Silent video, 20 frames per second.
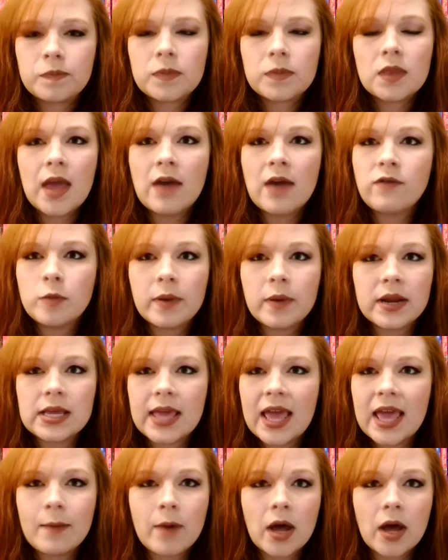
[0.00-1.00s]
everybody
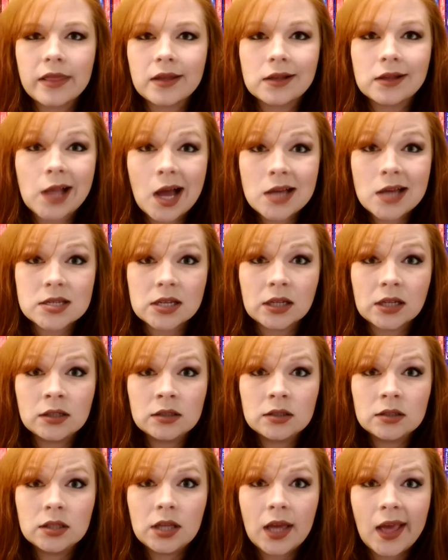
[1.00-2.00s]
came out of the closet
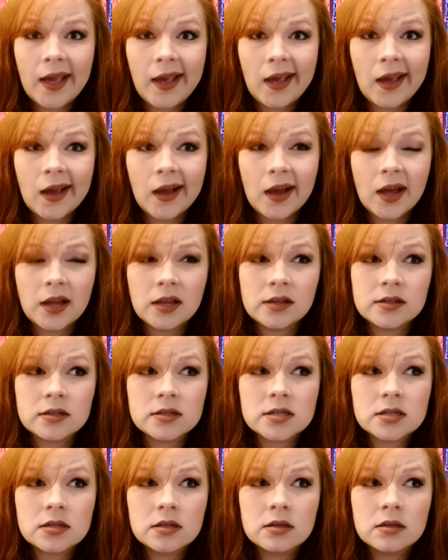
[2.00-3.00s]
and
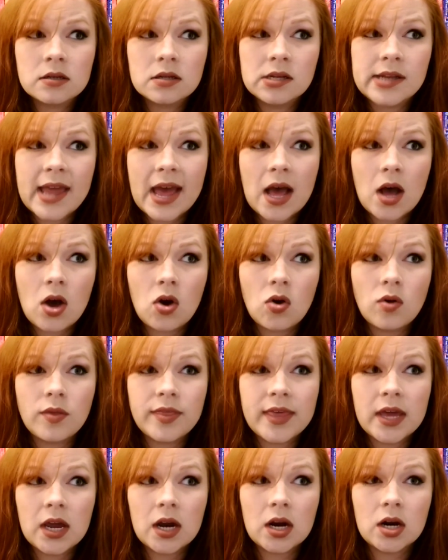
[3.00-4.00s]
now
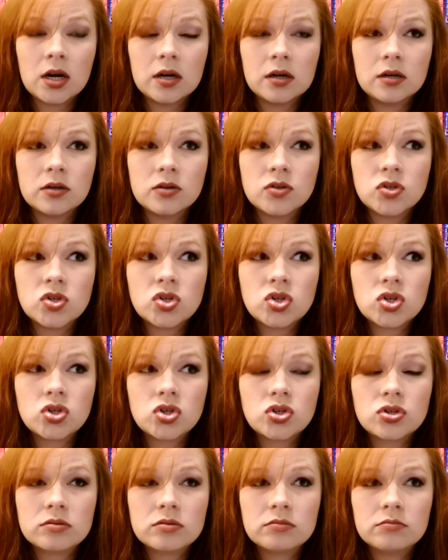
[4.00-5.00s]

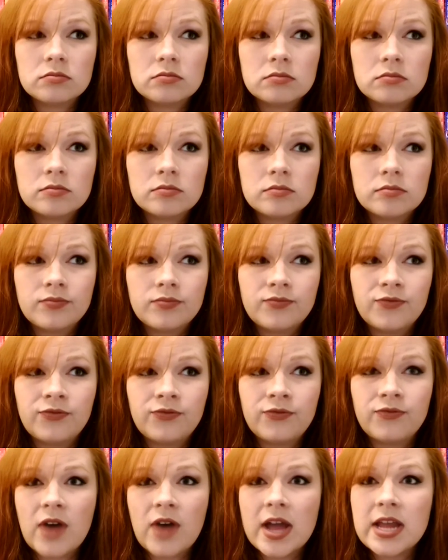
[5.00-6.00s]
there's
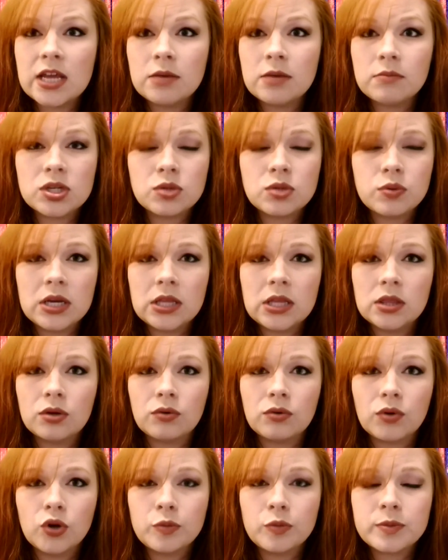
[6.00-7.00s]
fighting between the
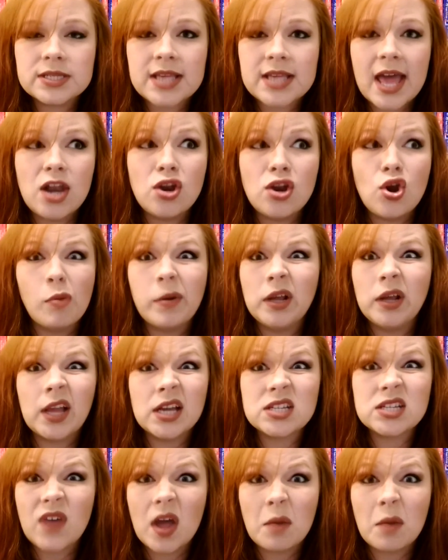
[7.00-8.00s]
groups and nobody
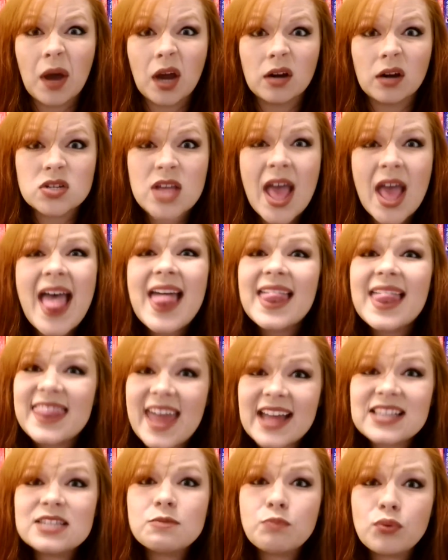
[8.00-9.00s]
likes vampires.
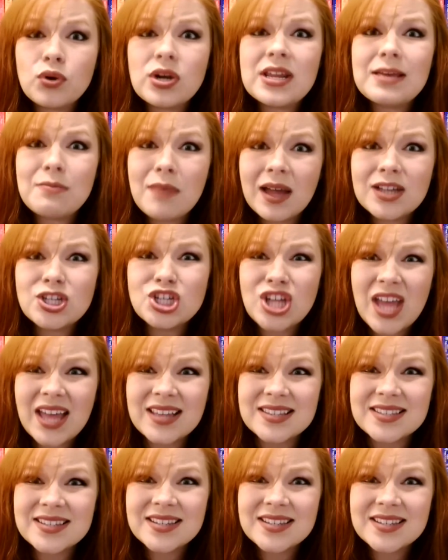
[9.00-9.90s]
That's pretty much it.